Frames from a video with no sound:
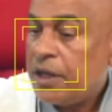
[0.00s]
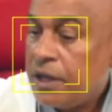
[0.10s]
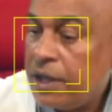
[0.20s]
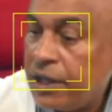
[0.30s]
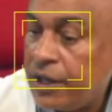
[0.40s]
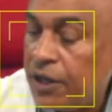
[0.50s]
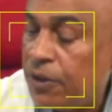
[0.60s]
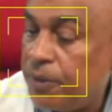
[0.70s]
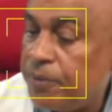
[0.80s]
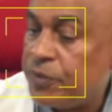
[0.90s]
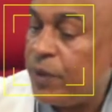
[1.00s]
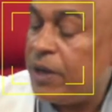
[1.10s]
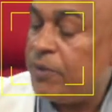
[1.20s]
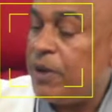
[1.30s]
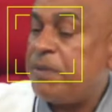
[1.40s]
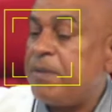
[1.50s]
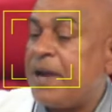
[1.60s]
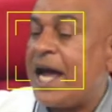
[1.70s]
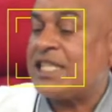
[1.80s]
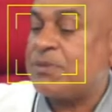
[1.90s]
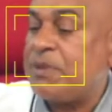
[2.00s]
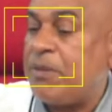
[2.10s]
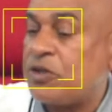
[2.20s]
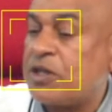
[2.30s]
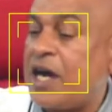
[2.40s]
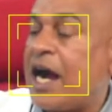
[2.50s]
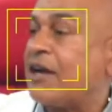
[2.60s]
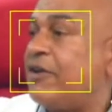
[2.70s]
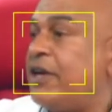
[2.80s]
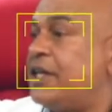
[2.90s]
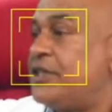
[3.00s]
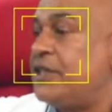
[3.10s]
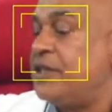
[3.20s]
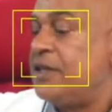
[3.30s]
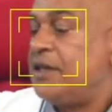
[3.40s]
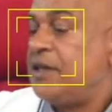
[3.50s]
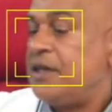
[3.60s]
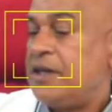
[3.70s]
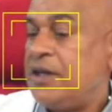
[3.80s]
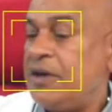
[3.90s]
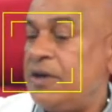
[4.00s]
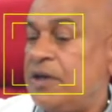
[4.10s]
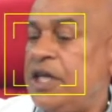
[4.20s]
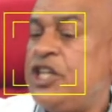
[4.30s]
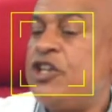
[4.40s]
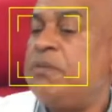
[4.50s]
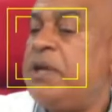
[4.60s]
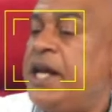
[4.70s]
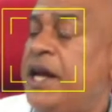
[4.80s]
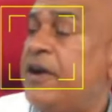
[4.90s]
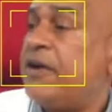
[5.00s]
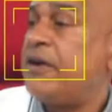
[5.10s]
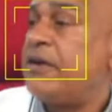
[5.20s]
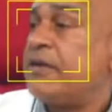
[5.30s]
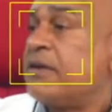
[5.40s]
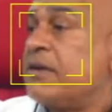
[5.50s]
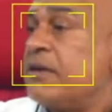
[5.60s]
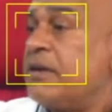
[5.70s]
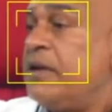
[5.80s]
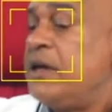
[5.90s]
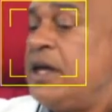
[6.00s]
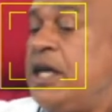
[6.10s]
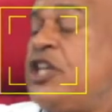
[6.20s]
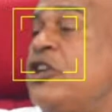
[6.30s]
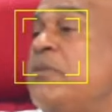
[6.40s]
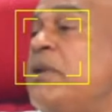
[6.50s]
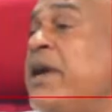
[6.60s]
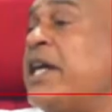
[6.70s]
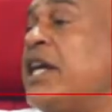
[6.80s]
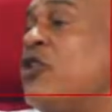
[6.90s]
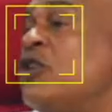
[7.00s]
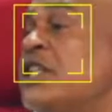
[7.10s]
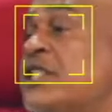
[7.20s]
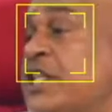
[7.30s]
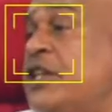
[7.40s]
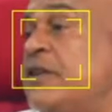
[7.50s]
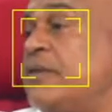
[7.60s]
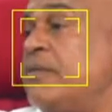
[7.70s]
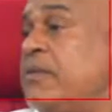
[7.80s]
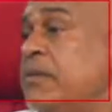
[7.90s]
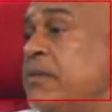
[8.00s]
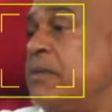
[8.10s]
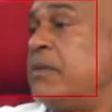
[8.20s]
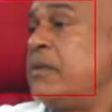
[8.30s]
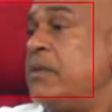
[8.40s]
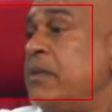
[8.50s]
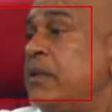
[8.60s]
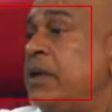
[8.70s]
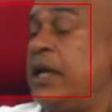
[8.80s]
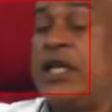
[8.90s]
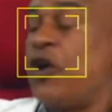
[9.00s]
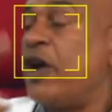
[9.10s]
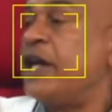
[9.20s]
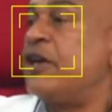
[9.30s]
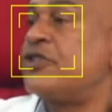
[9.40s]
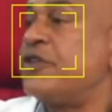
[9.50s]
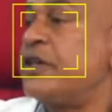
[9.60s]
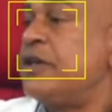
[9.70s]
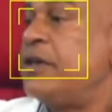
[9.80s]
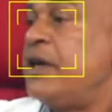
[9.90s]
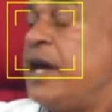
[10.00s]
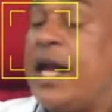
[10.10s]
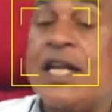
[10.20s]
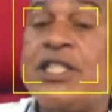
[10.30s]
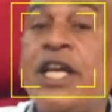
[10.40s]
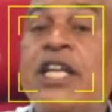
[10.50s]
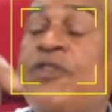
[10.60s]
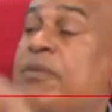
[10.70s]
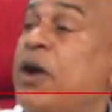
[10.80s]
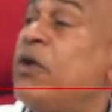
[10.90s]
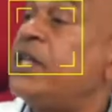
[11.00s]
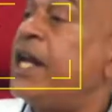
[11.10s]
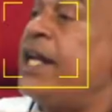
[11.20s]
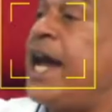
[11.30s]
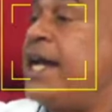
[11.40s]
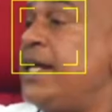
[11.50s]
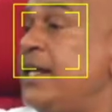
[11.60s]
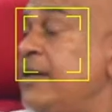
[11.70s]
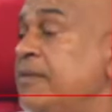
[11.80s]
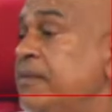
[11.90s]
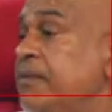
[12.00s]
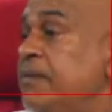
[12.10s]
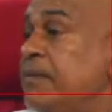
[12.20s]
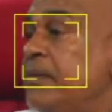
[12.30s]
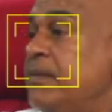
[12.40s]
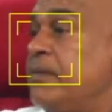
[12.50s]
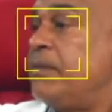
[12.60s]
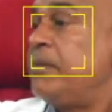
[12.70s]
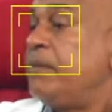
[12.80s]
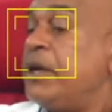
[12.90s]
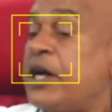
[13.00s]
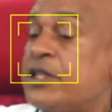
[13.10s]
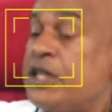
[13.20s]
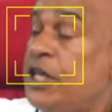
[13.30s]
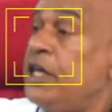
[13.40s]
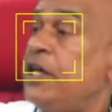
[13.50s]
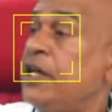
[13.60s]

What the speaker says: you know, when people ask me about Carl Greenwich, you know, he shouldn't be there. He shouldn't be making no decision in this oil industry. And I'll say this from now until I die. Because he